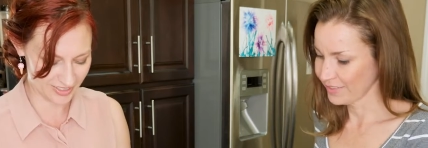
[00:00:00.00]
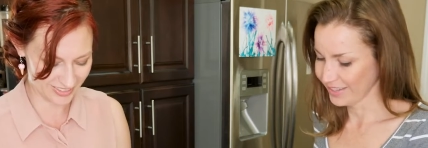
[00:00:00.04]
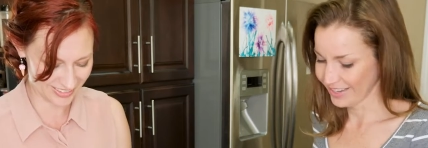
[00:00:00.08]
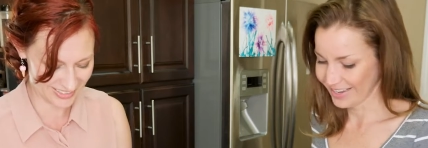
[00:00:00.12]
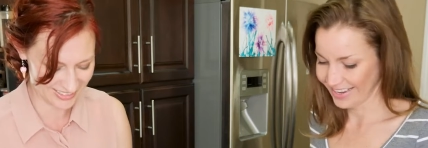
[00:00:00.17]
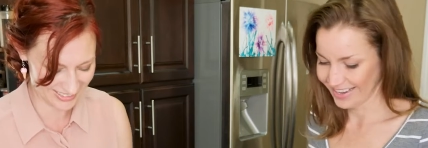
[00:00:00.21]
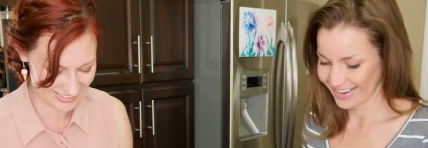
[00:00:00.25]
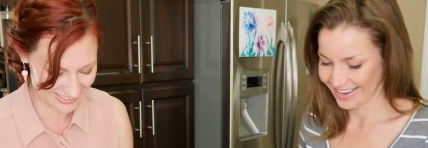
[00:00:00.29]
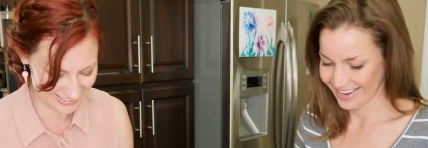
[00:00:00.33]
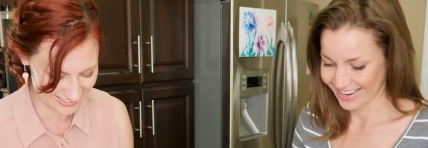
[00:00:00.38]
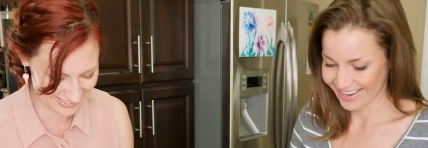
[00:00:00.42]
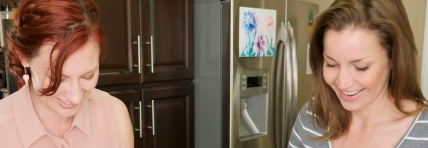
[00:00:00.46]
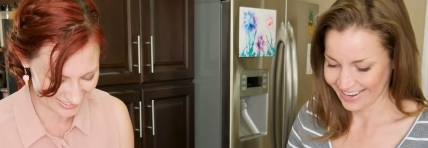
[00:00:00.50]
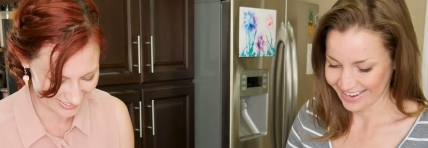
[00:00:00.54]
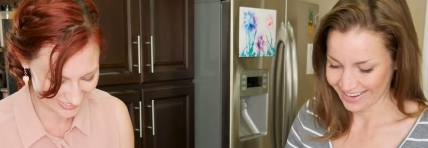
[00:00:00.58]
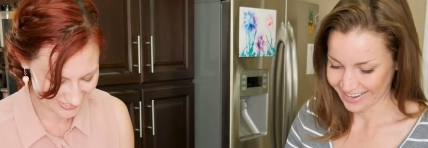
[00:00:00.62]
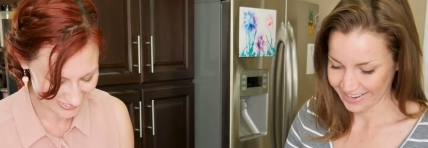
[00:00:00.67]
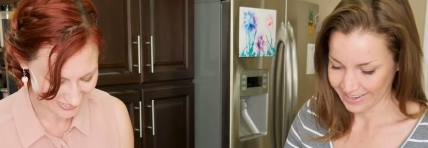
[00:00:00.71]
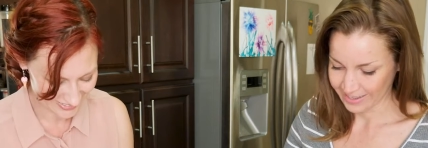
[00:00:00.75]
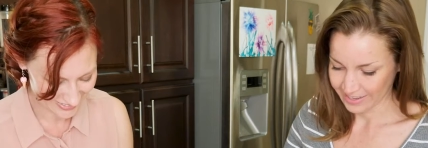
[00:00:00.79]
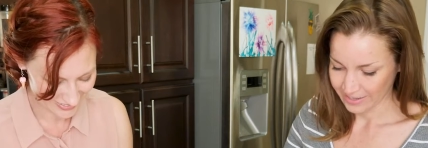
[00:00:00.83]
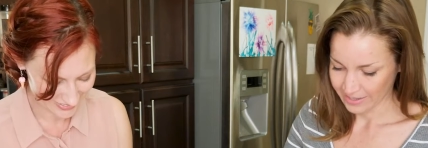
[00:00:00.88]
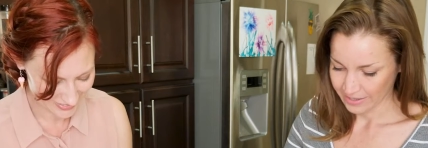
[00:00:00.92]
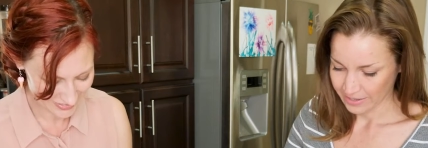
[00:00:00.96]
Speaker 1: oh,
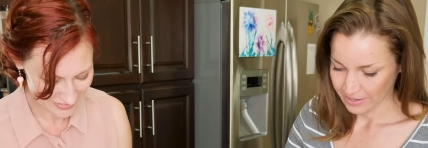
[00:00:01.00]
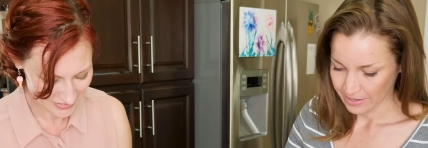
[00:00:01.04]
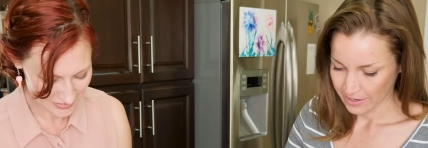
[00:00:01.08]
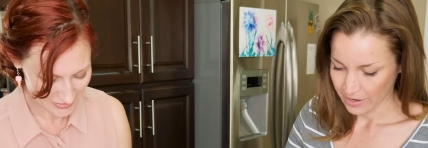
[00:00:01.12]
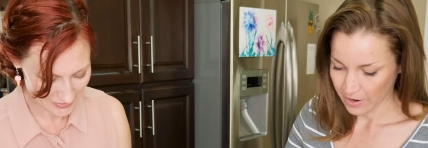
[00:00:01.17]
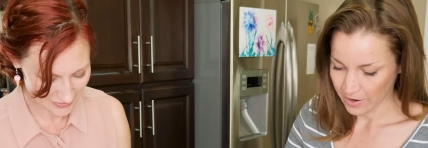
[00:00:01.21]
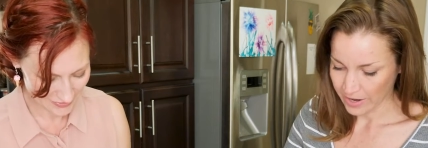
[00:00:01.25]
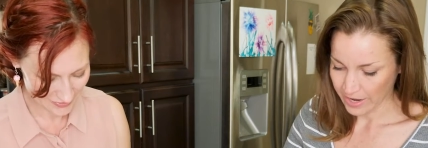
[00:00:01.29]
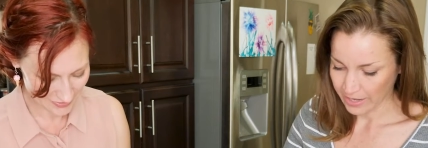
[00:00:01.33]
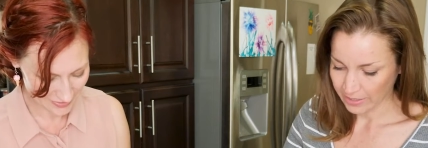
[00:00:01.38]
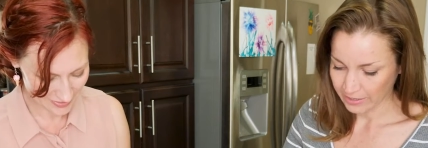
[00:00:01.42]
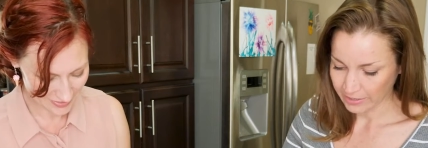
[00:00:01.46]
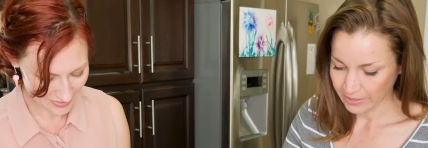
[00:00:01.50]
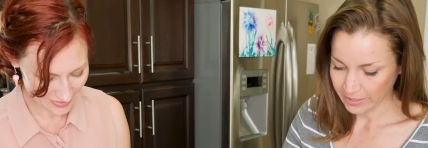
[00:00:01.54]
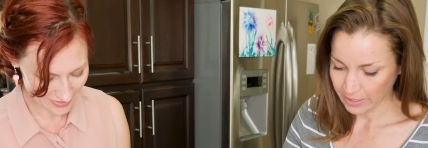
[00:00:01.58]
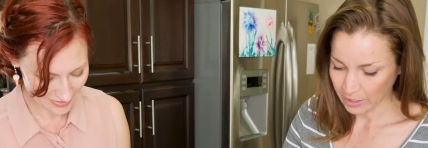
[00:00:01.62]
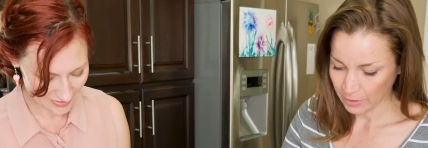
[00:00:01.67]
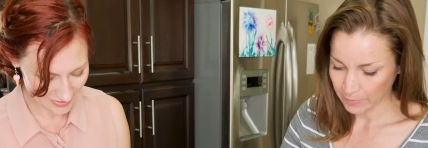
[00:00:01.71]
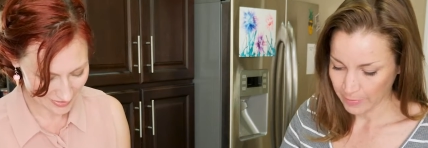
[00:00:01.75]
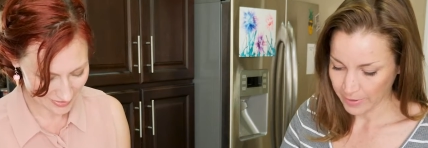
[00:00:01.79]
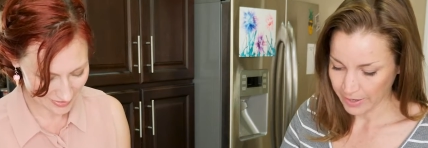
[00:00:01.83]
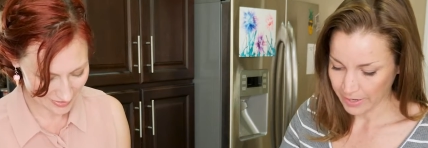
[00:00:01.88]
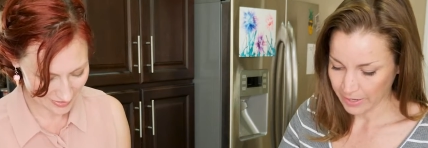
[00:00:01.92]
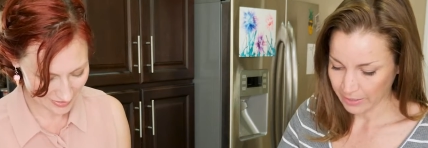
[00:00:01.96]
yeah, a
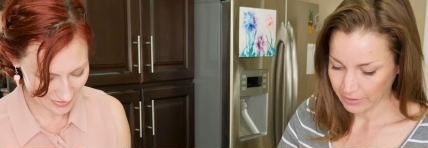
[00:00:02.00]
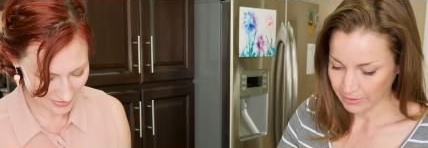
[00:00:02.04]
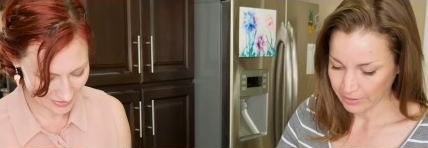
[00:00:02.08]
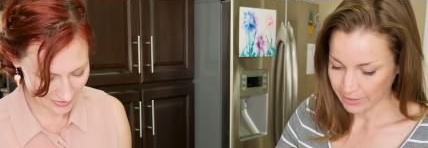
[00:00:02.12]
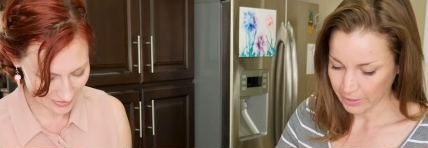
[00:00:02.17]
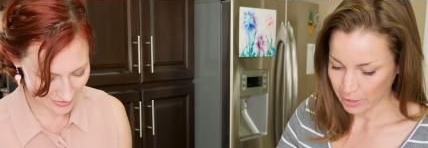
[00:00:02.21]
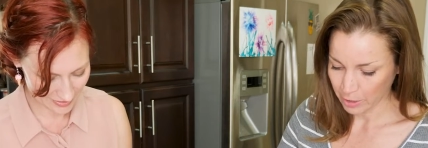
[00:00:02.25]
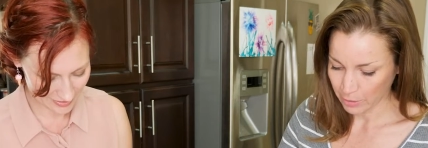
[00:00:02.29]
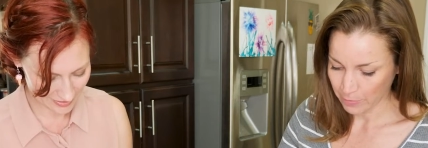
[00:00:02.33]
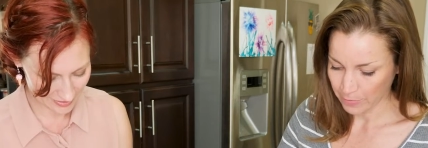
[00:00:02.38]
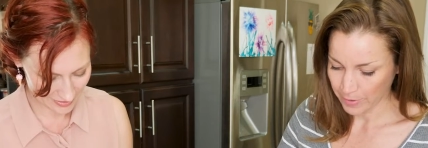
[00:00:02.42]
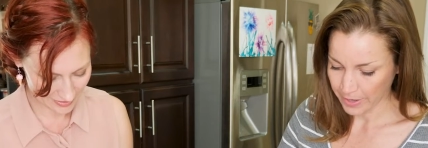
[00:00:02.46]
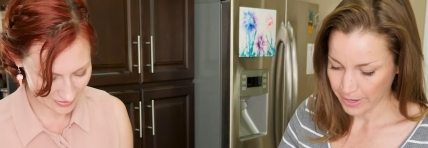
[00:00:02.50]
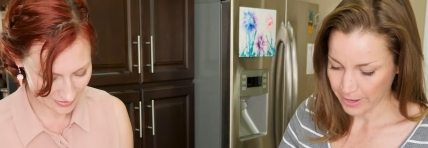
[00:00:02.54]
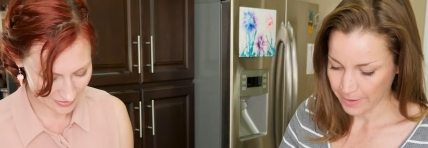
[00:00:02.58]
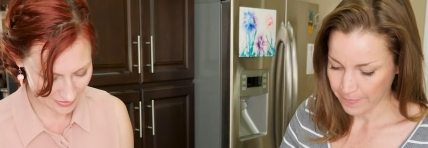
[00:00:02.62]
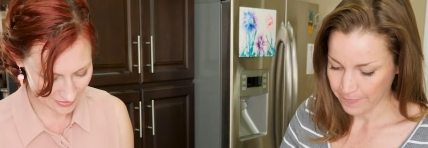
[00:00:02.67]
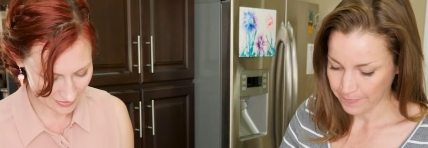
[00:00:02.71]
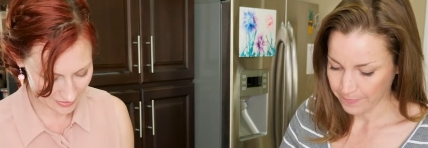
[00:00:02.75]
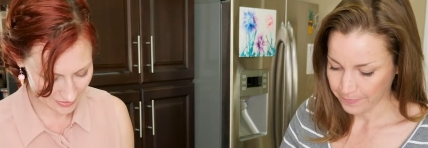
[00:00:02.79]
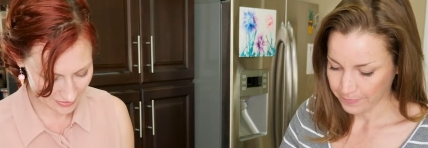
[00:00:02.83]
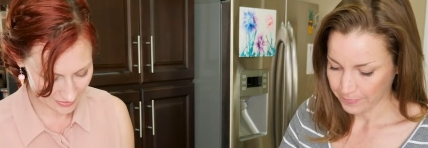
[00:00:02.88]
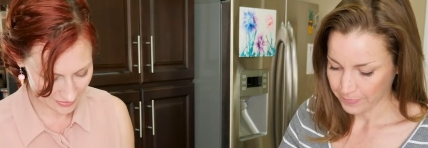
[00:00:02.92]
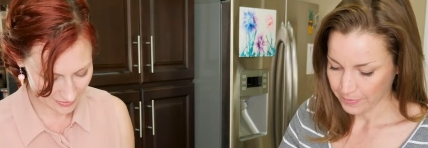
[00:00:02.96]
little bit, a little bit.
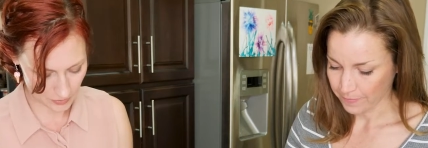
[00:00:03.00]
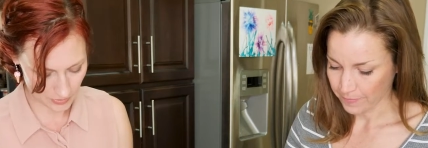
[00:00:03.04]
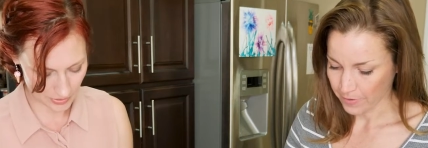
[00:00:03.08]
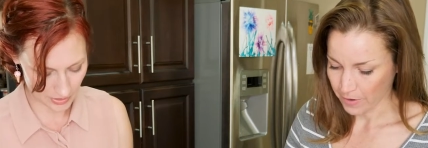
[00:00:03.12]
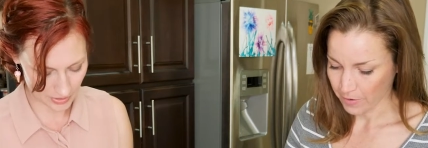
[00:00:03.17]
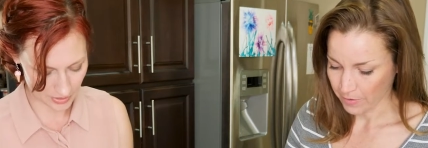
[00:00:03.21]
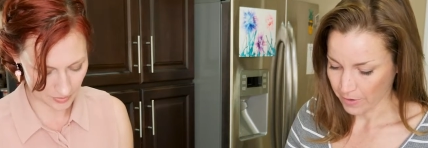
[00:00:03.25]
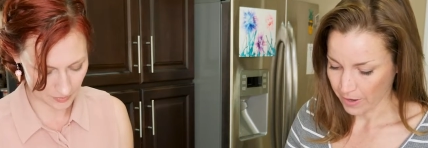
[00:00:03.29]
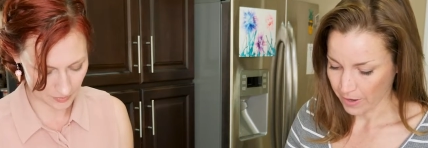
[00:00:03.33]
But okay.